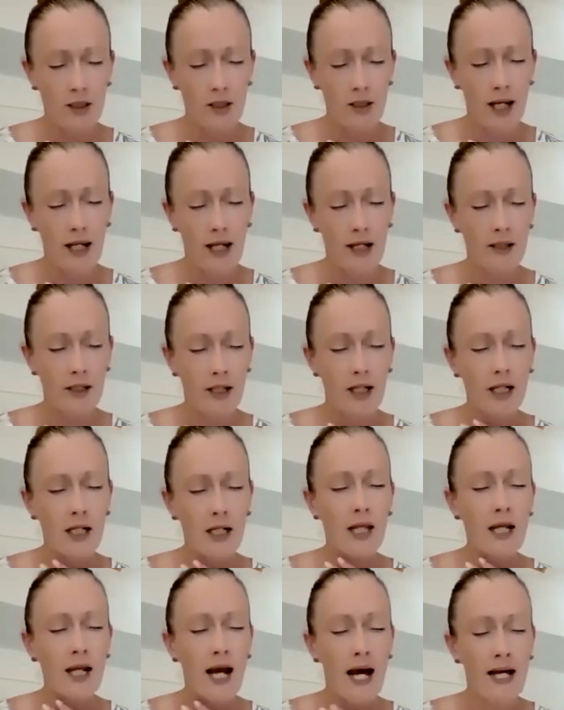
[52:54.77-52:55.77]
and
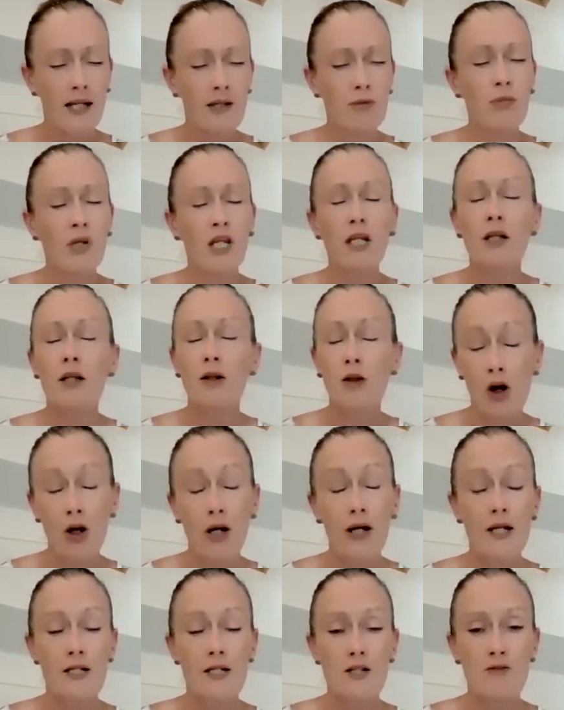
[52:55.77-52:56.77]
any unmet
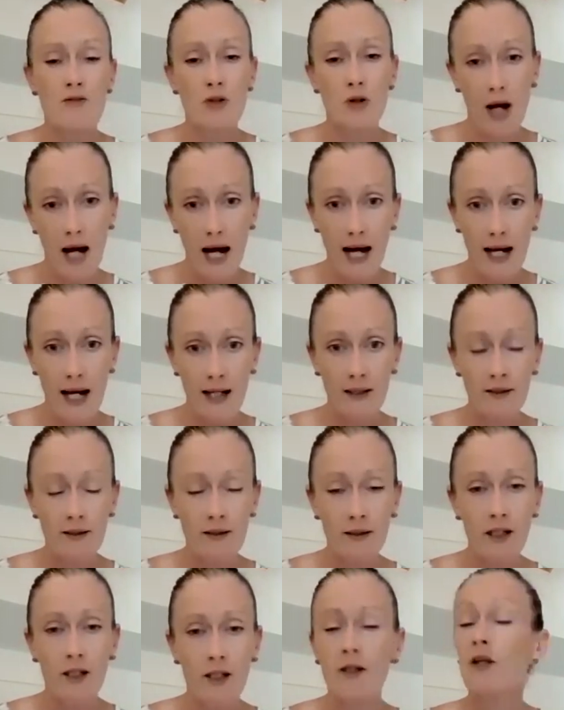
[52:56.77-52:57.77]
longings of your heart
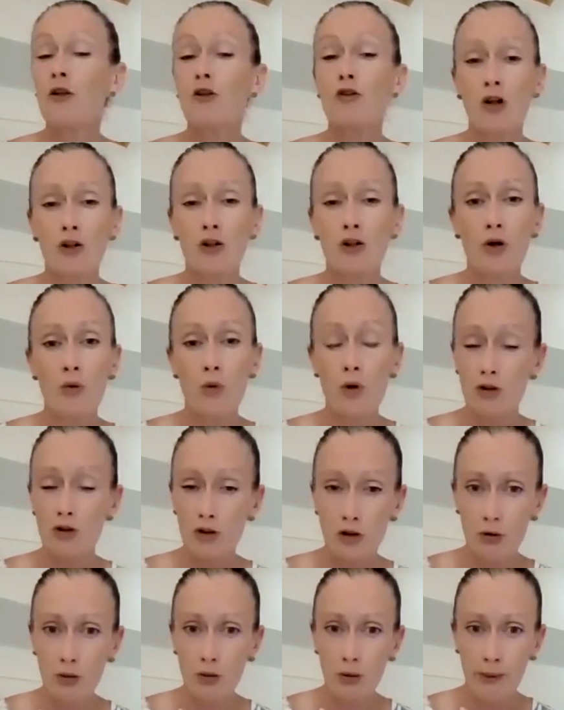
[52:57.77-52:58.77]
and that you don't know what to
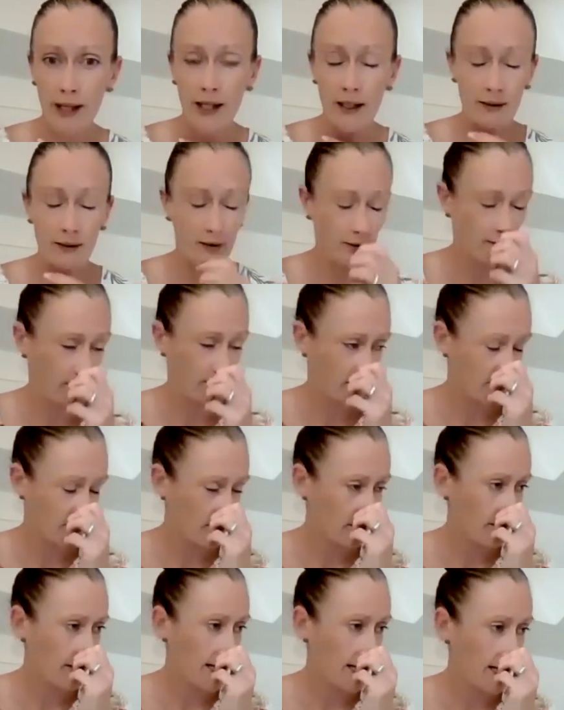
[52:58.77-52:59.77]
do about.
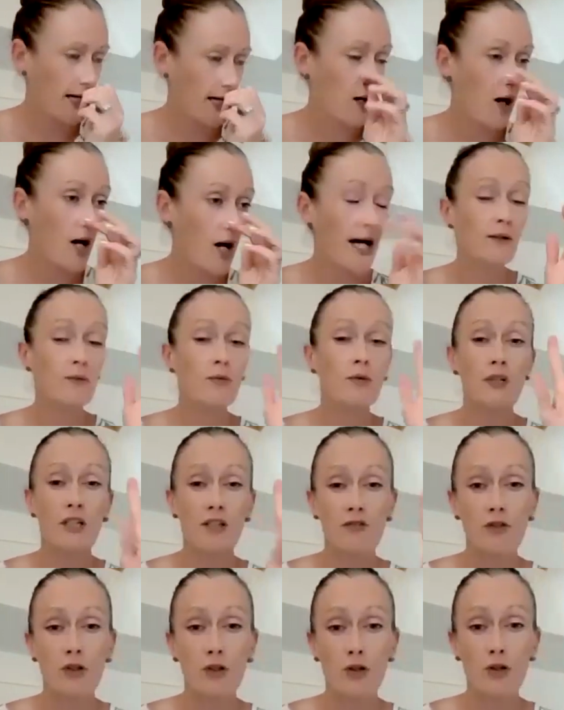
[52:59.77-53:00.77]
That guide will
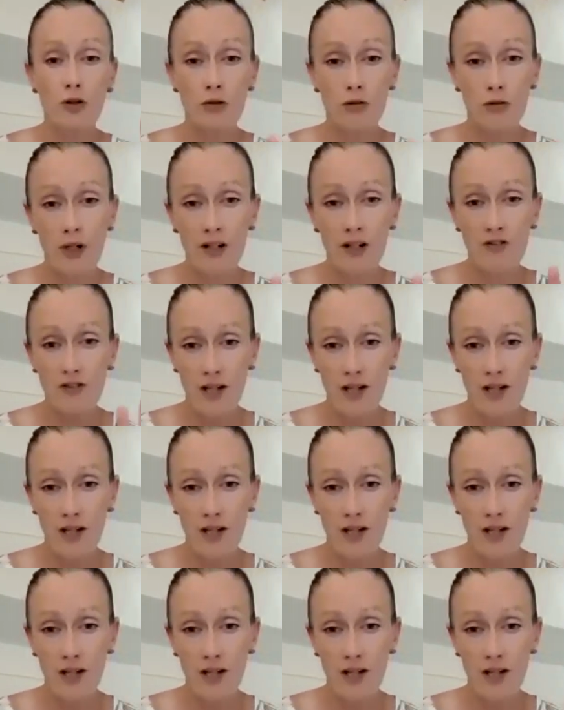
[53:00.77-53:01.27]
give you three